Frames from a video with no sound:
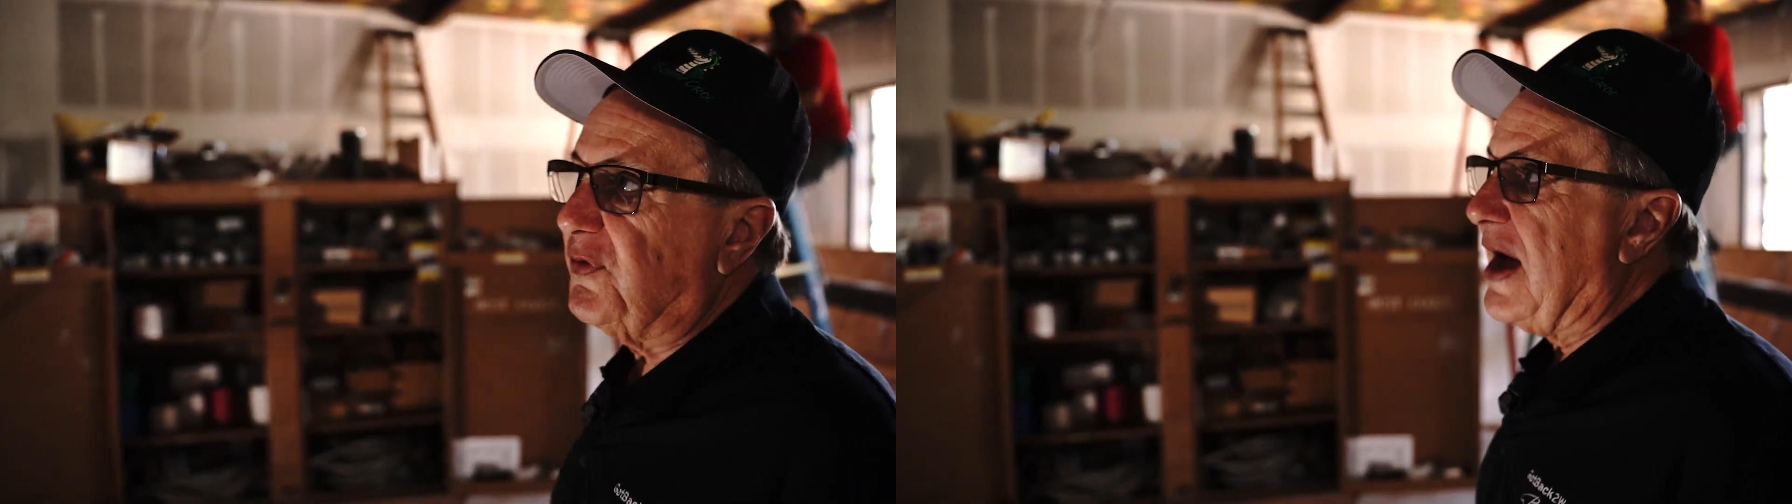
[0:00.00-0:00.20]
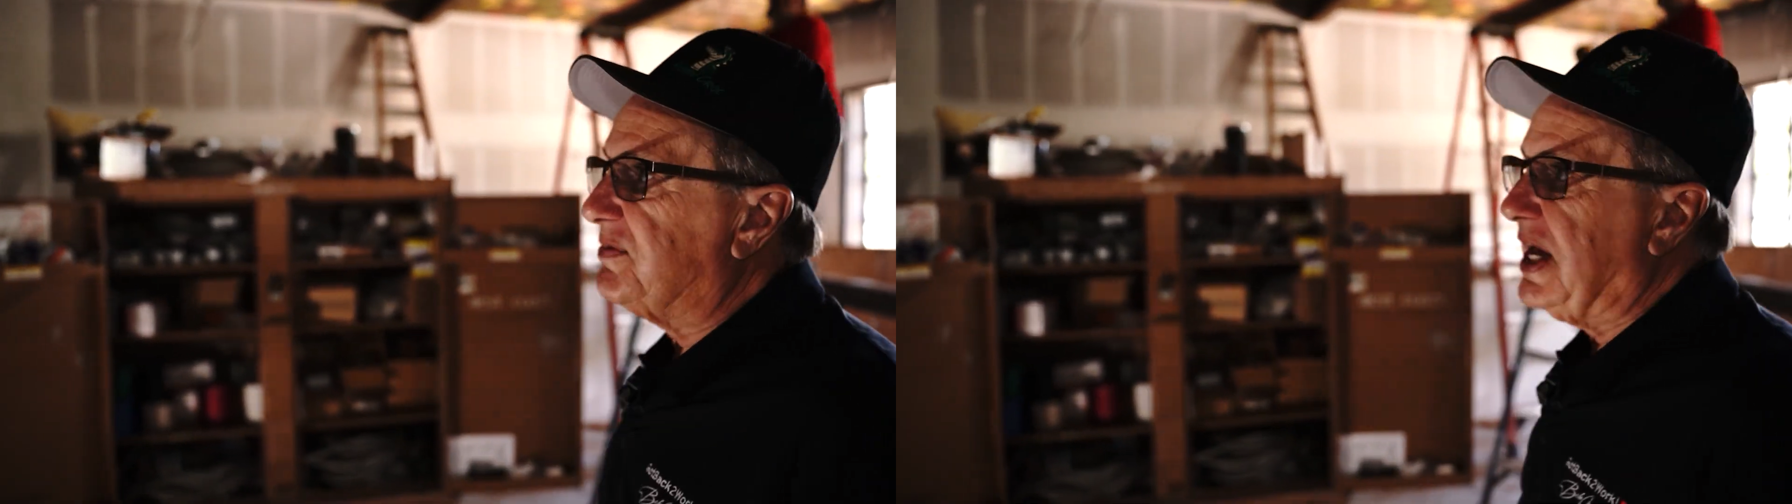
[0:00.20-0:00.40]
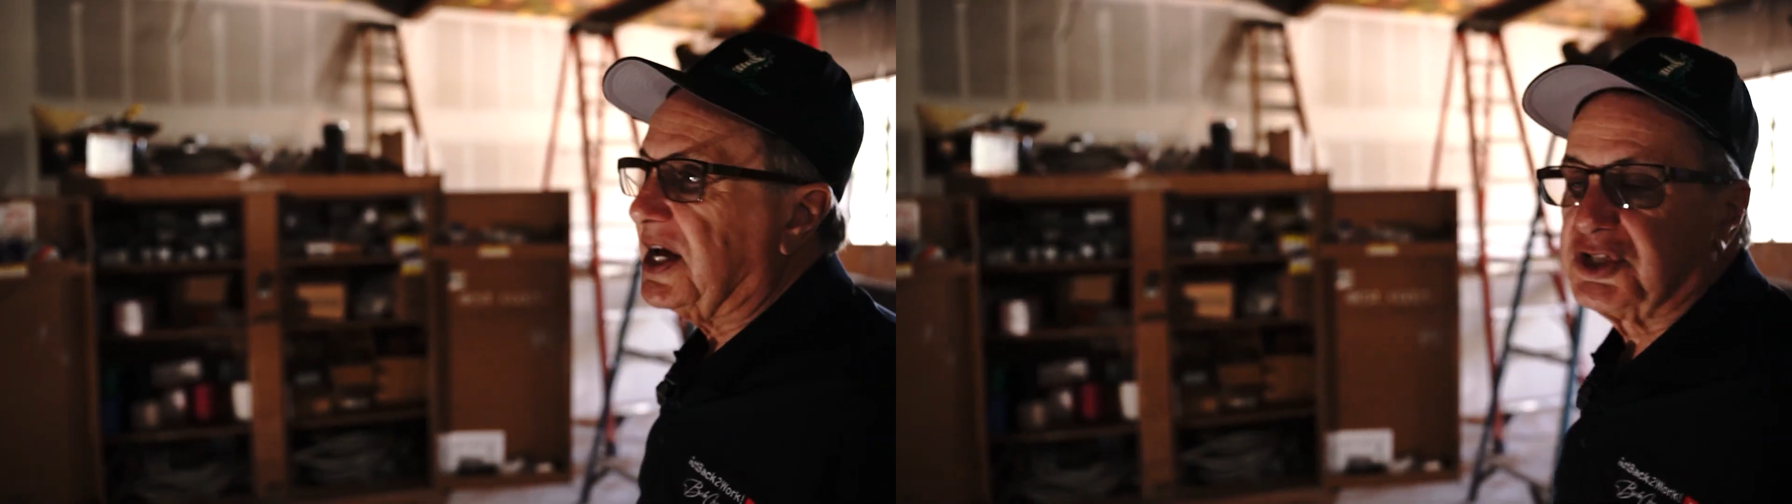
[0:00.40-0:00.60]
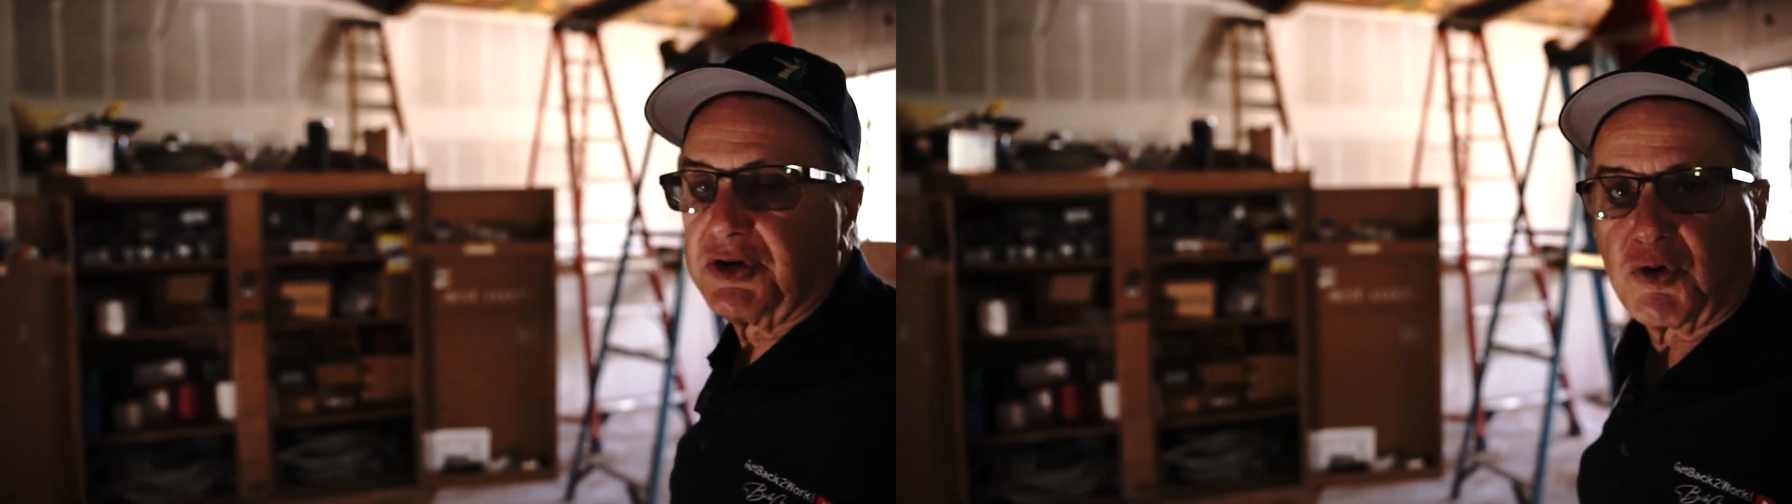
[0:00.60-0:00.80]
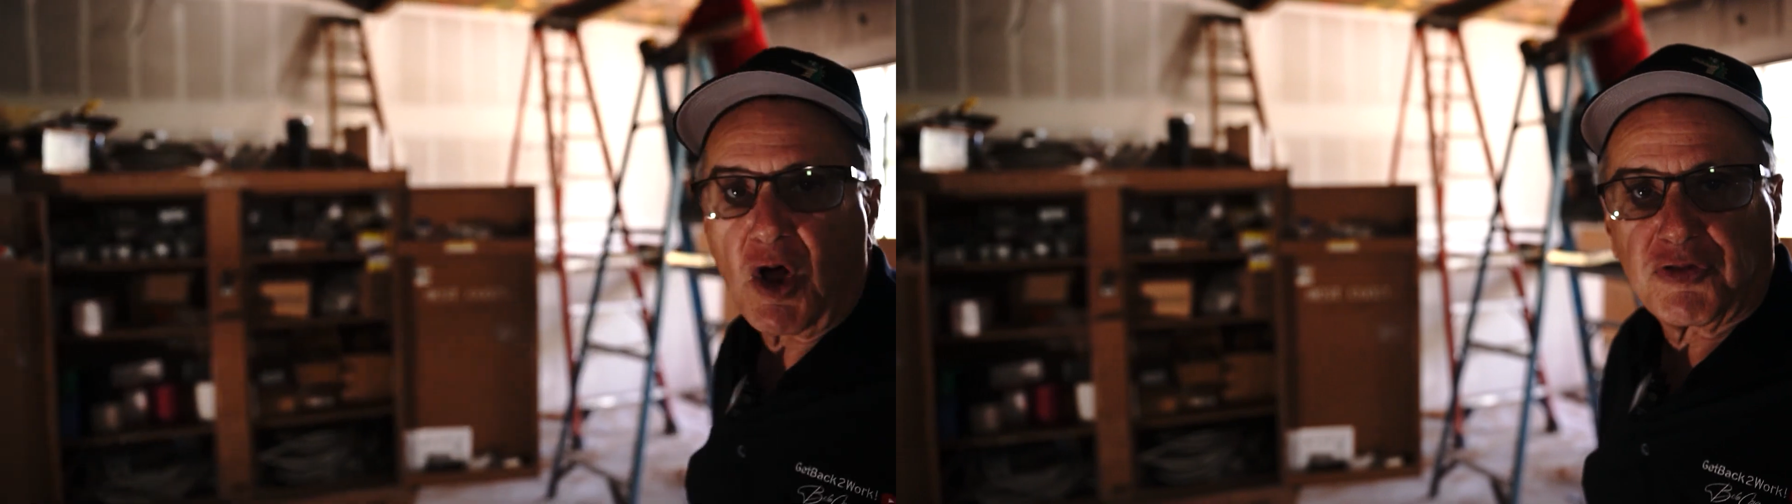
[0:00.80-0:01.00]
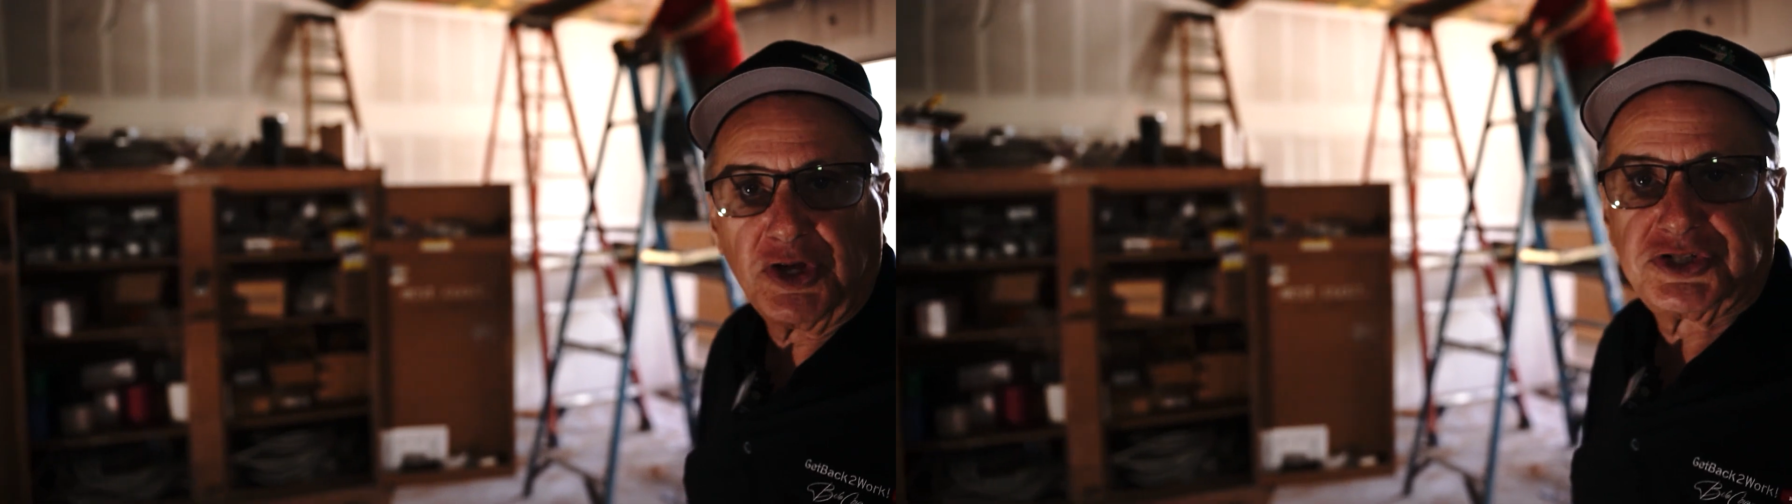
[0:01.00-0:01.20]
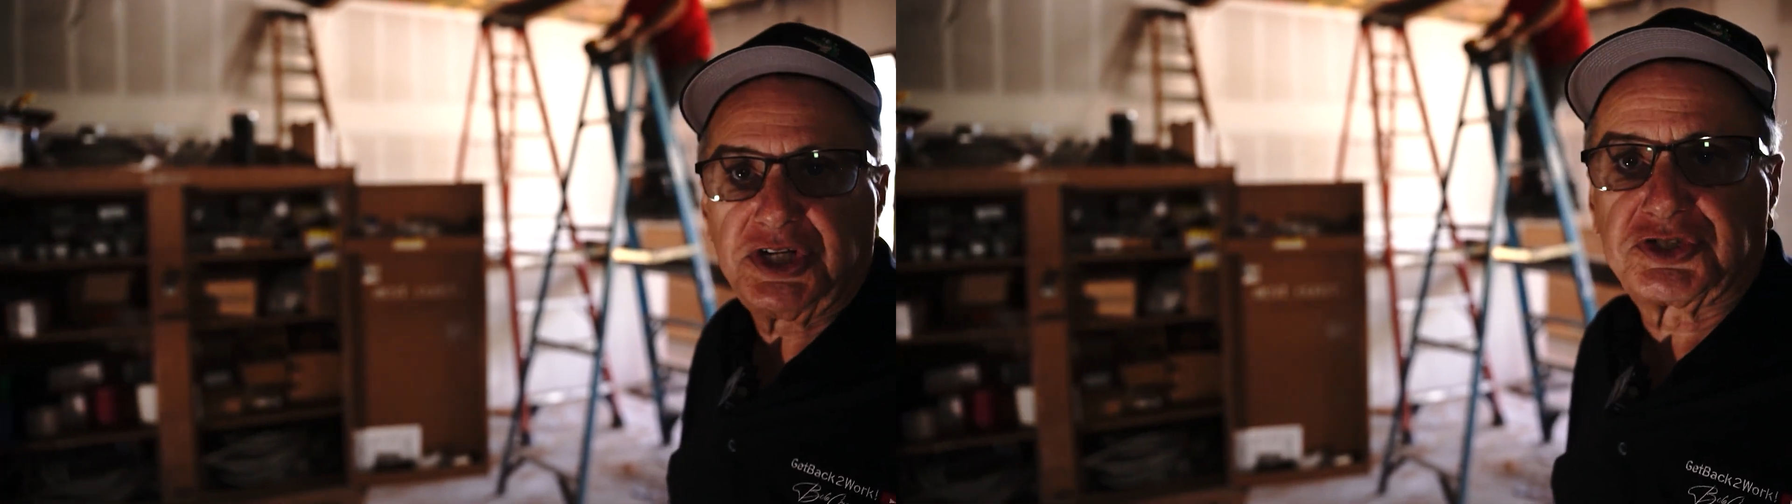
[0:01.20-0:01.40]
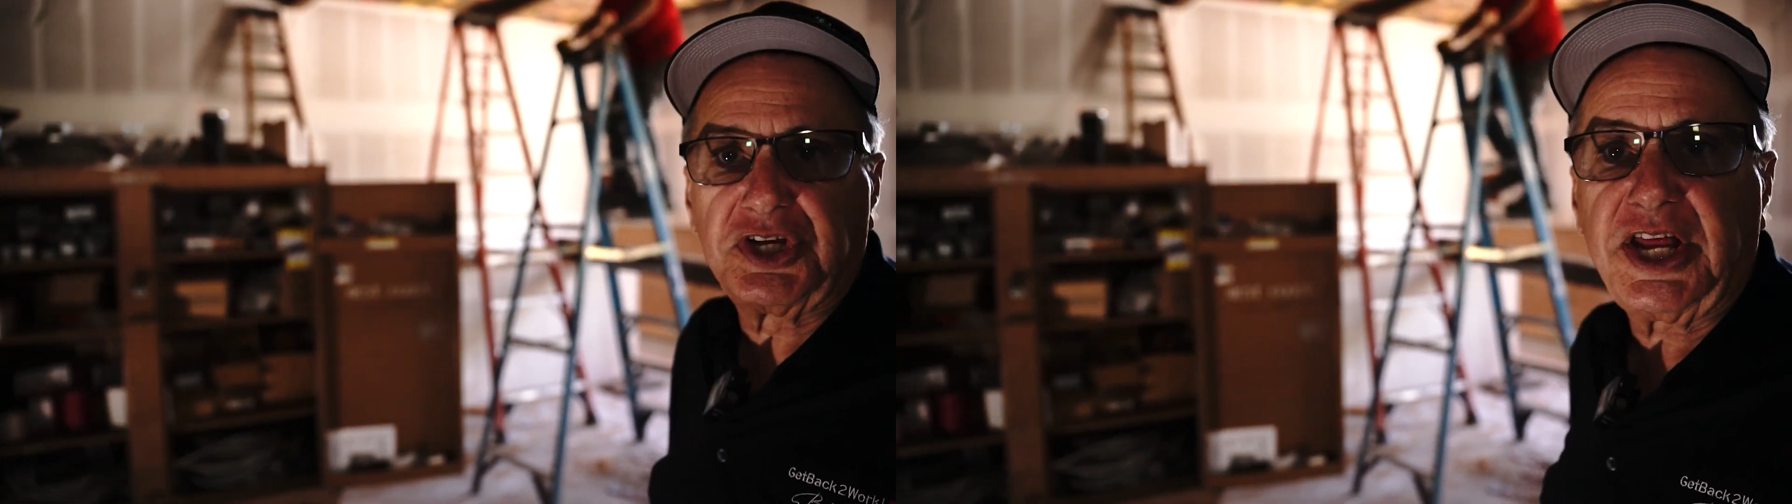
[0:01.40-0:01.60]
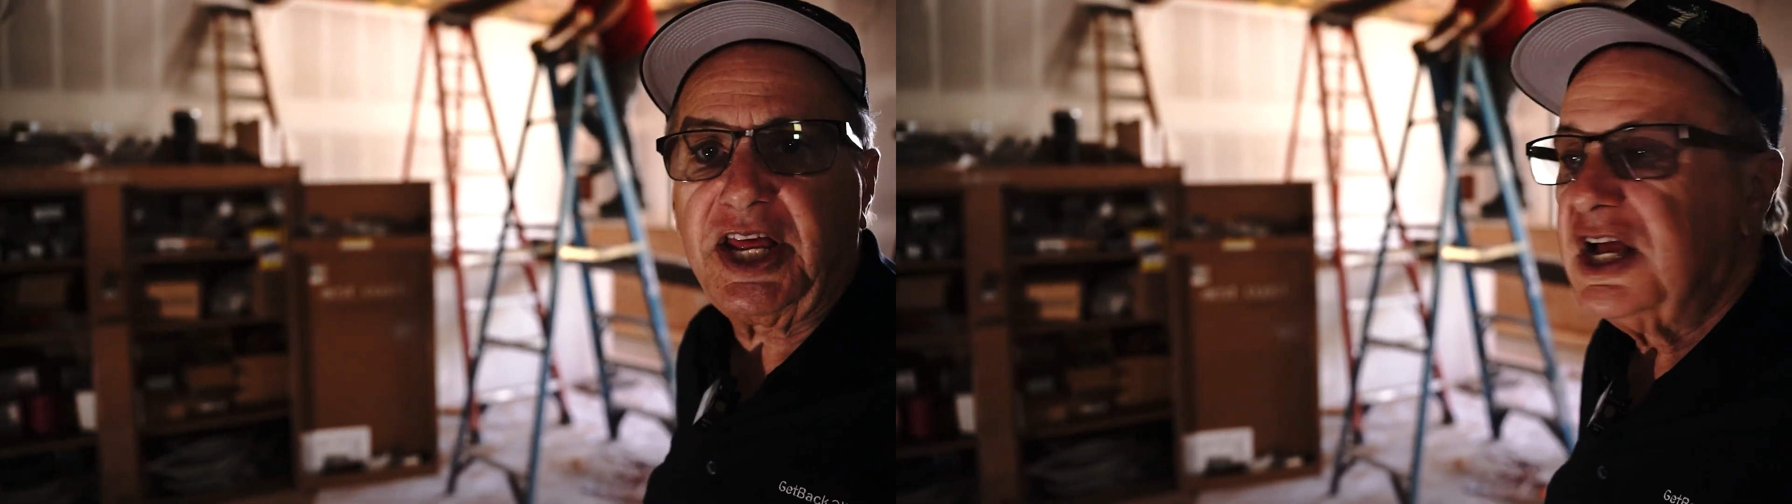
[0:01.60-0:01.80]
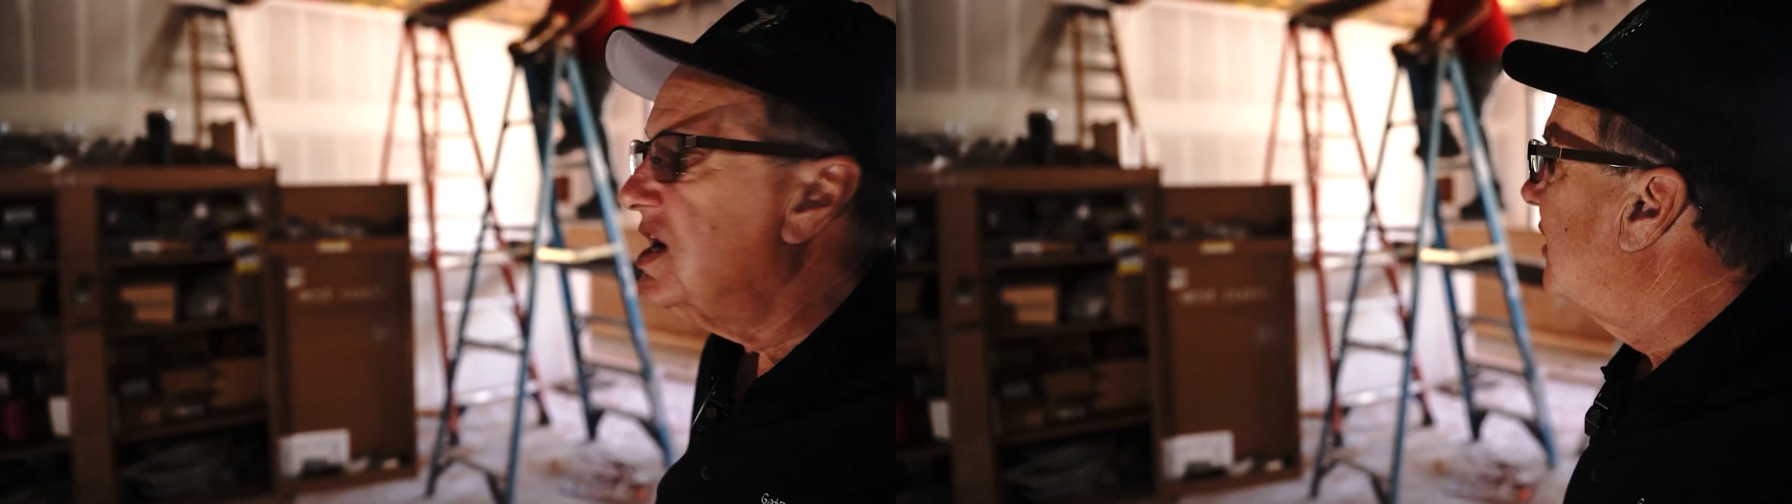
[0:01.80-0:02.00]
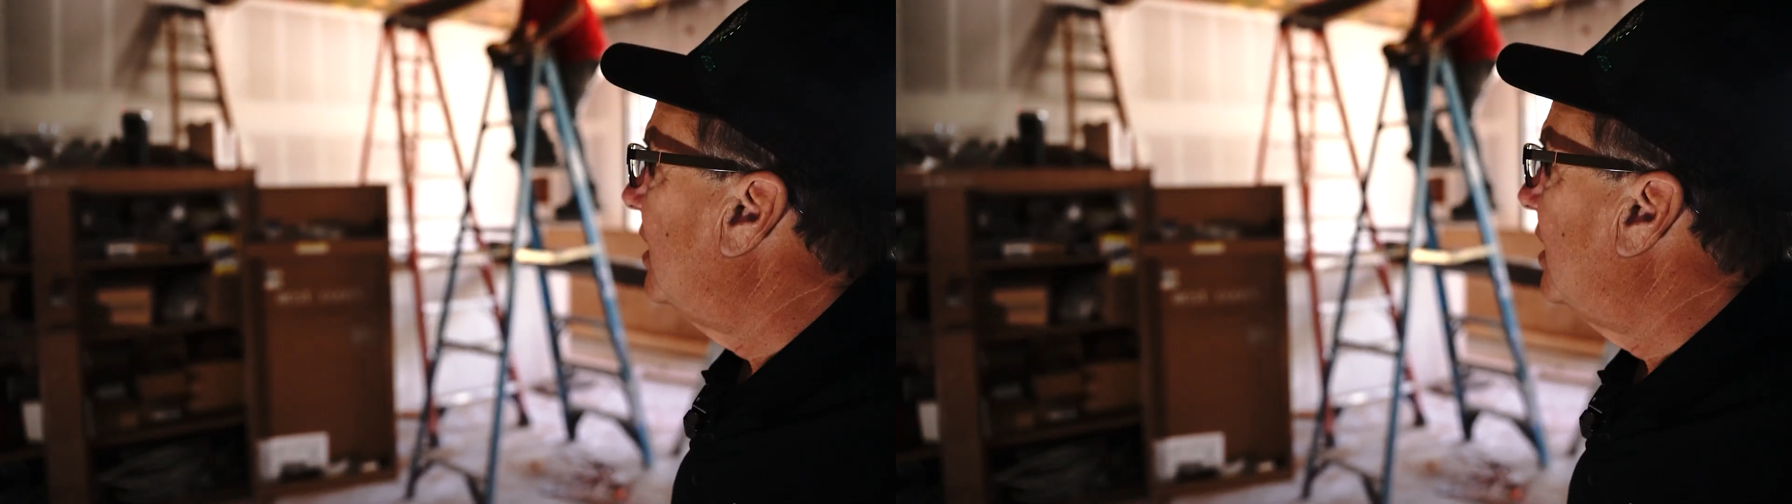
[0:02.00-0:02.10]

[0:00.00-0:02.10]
fantastic for authenticity